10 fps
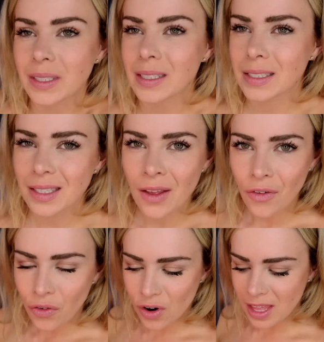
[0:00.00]
It's
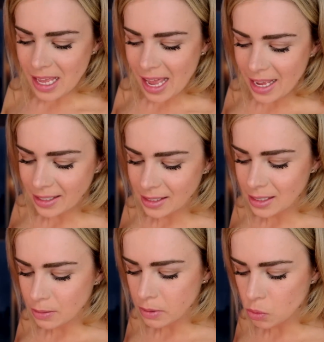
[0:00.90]
for the
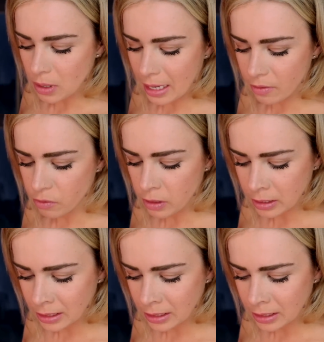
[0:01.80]
guests. We don't have